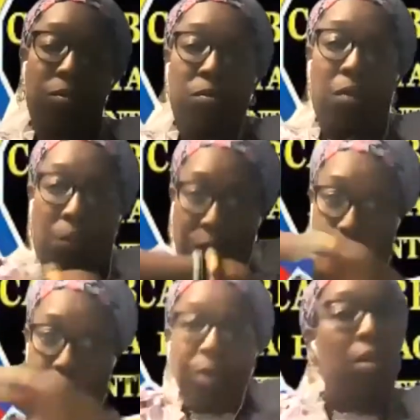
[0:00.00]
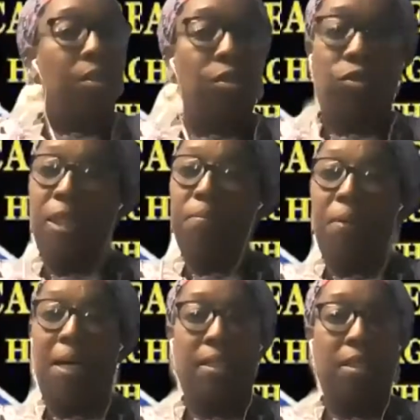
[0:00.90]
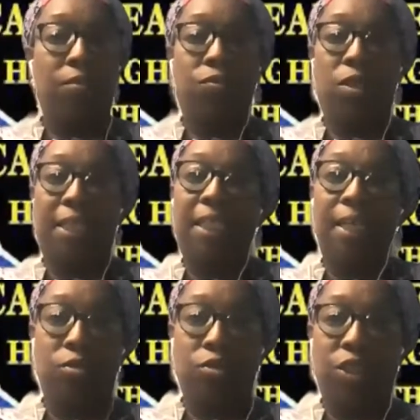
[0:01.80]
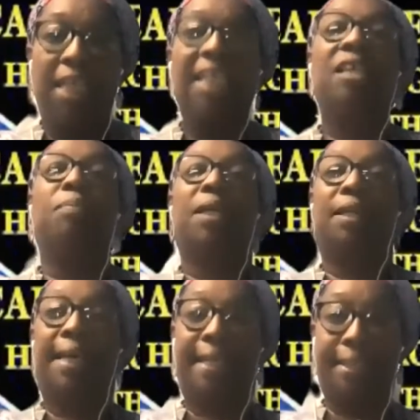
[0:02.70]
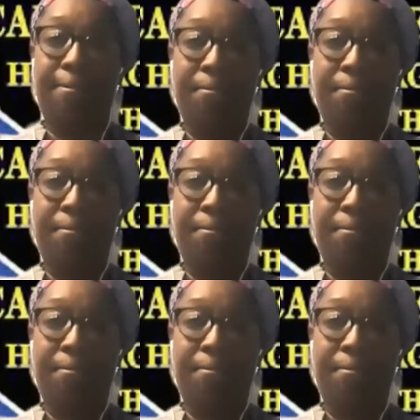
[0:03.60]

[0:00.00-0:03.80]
while we're doing all this great positive work and energy and keeping it light.